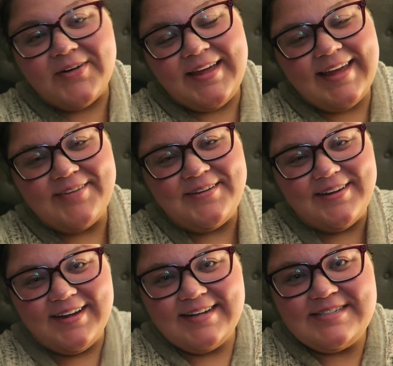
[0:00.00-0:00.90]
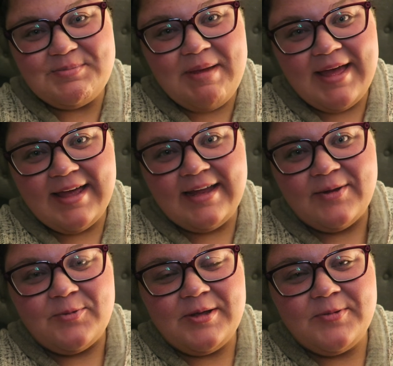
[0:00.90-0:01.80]
Okay, we are headed to
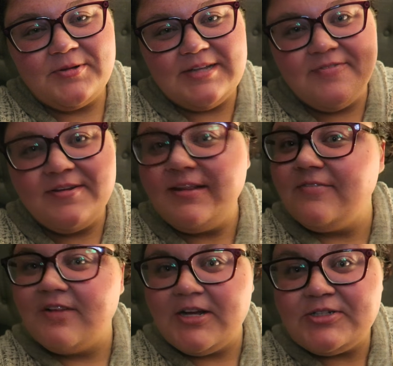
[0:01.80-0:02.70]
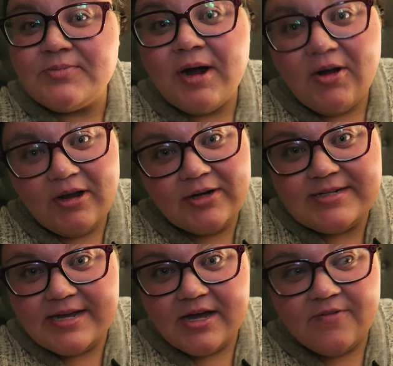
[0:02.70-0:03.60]
bed. We will definitely vlog tomorrow on our
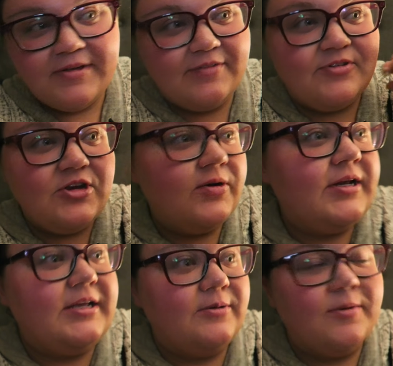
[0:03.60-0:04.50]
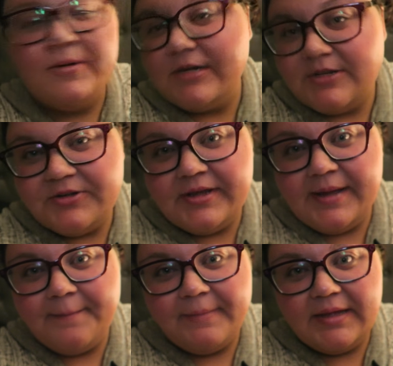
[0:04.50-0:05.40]
day off. I have no idea what we're gonna do
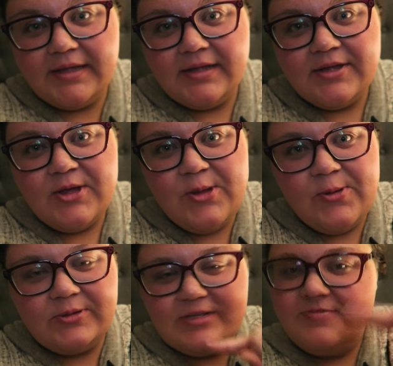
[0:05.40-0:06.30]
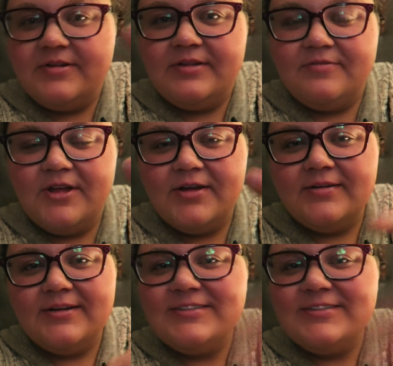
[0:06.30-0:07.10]
yet, but we'll definitely vlog.